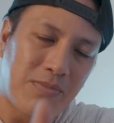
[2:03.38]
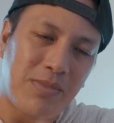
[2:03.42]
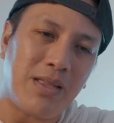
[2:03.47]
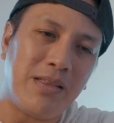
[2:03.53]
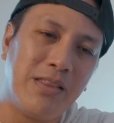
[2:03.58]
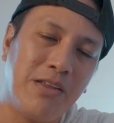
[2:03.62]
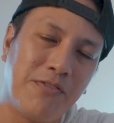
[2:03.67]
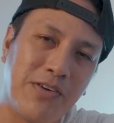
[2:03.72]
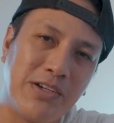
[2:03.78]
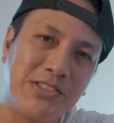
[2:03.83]

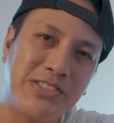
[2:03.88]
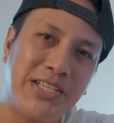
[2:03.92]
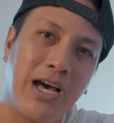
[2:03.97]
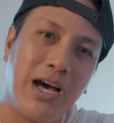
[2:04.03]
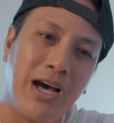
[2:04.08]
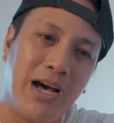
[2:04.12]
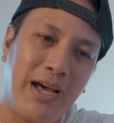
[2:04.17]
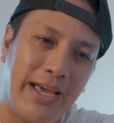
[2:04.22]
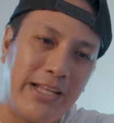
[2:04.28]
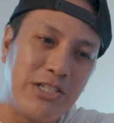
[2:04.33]
The first
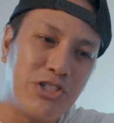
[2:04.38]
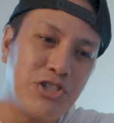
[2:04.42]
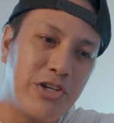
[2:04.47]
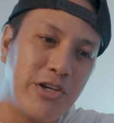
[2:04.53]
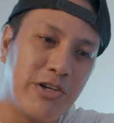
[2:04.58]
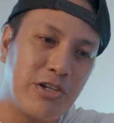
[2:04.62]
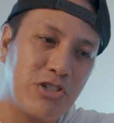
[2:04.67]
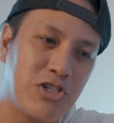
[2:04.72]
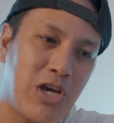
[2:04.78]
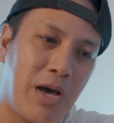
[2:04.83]

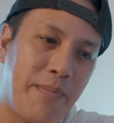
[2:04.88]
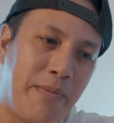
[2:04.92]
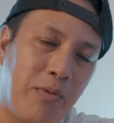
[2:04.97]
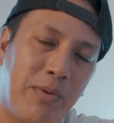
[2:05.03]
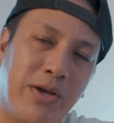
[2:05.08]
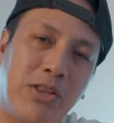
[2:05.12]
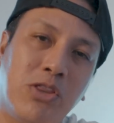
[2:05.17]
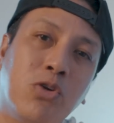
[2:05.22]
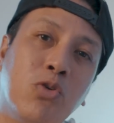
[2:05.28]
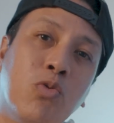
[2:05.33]
engineering shop I
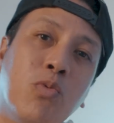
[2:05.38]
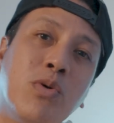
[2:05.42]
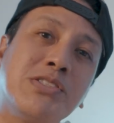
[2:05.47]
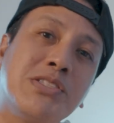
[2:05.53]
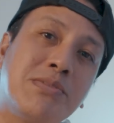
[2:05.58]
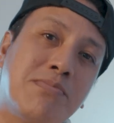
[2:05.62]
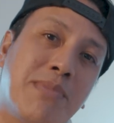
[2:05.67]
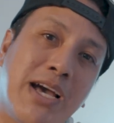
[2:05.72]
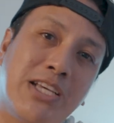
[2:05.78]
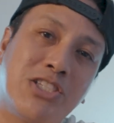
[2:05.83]
went to
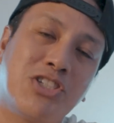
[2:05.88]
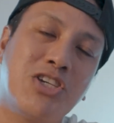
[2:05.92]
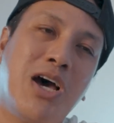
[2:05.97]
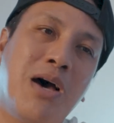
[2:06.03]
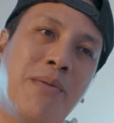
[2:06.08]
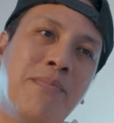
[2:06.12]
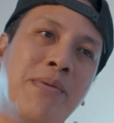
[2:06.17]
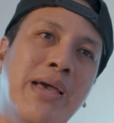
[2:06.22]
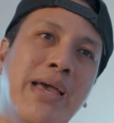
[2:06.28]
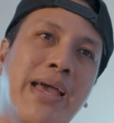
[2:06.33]
wasn't my
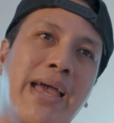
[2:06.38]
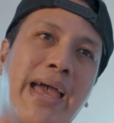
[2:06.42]
shop,